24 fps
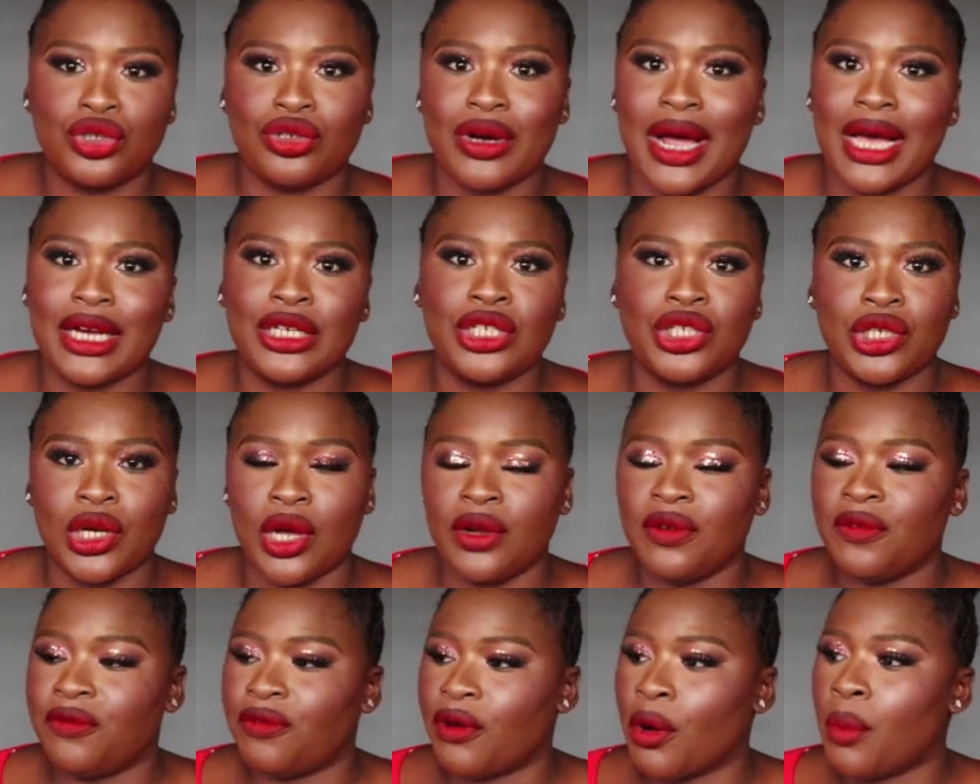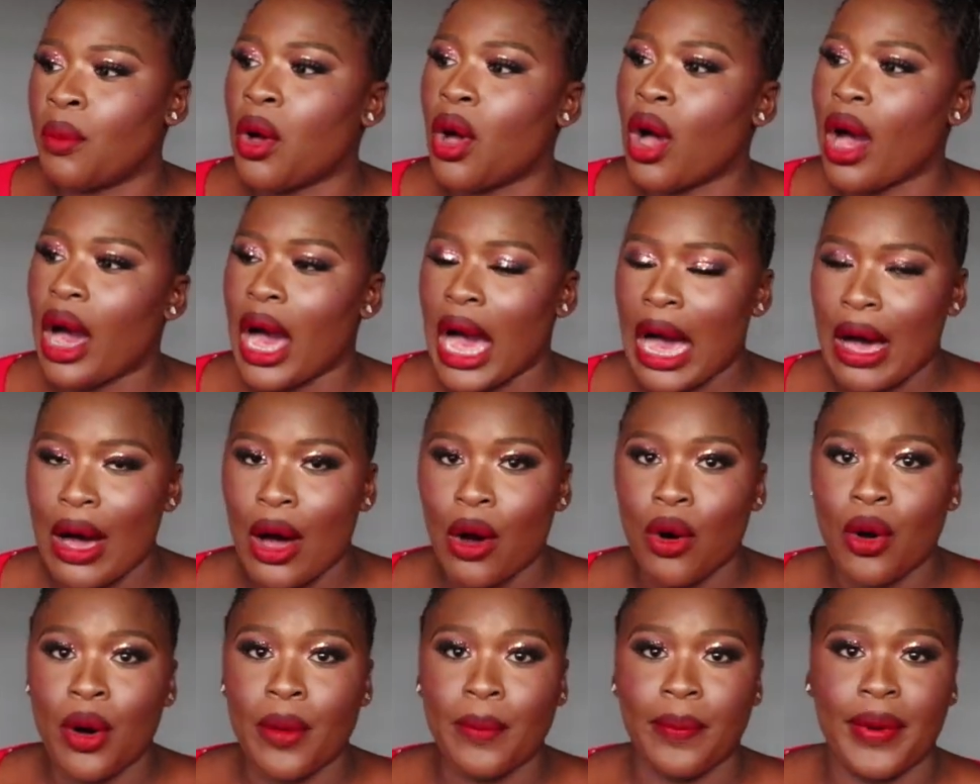traction from
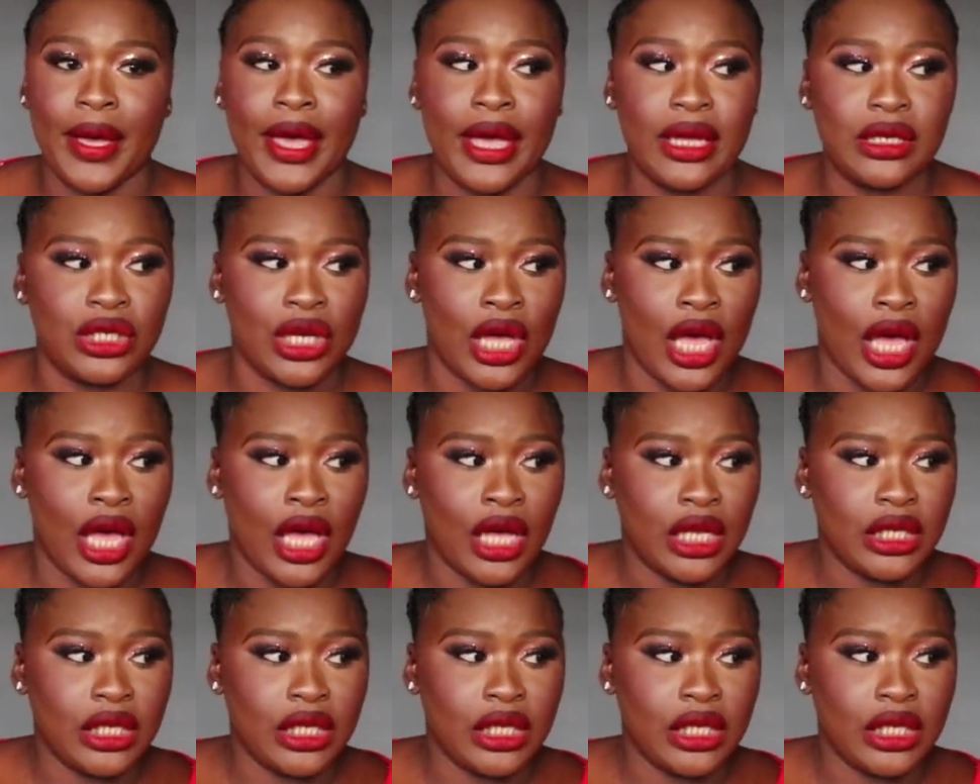our own page,